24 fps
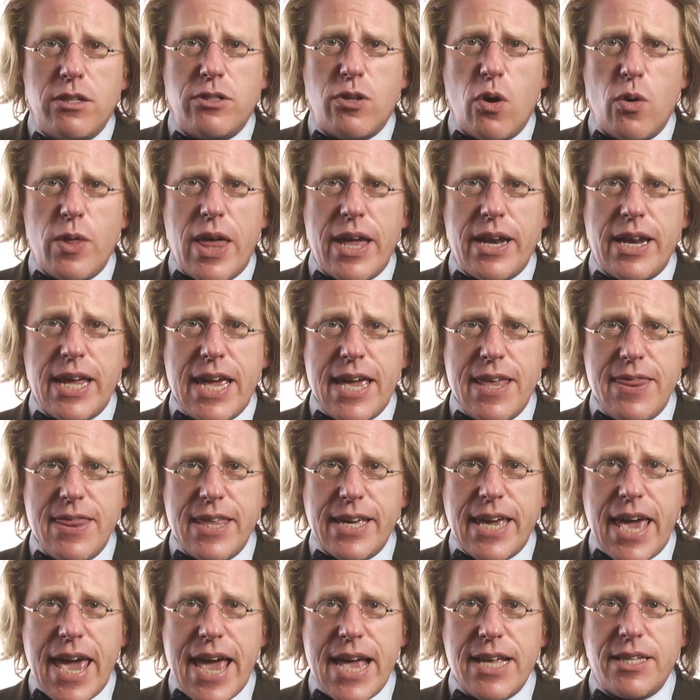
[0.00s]
So that in the
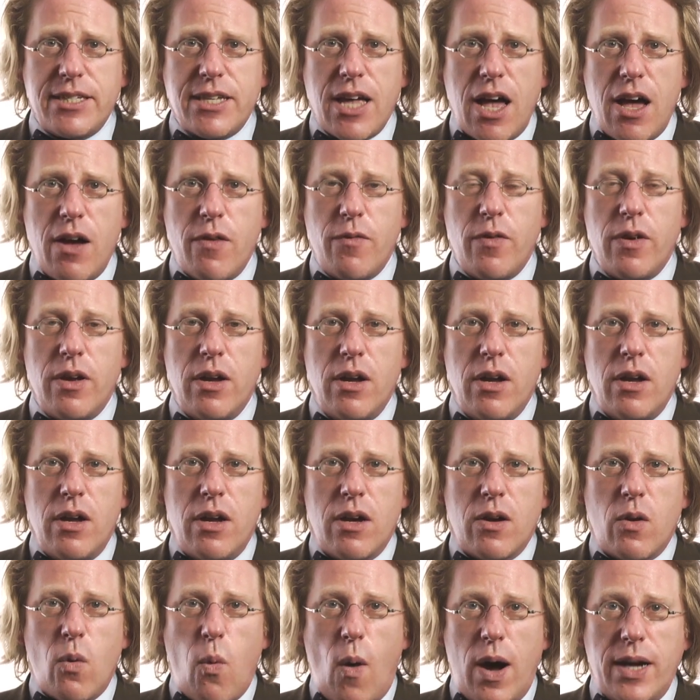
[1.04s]
case of
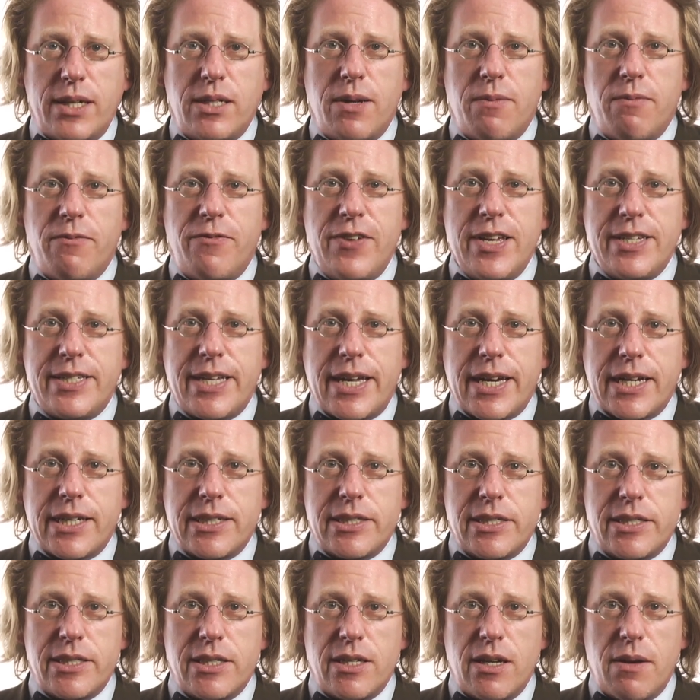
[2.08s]
quantum
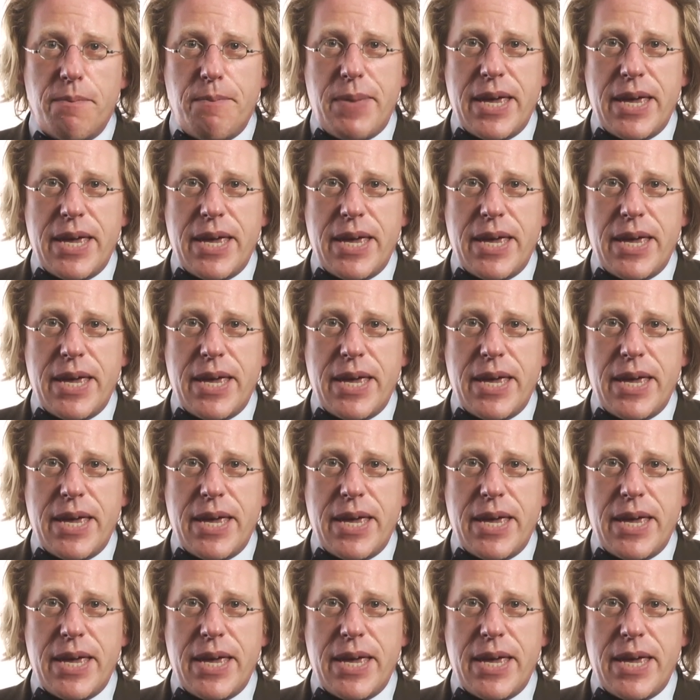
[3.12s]
physics,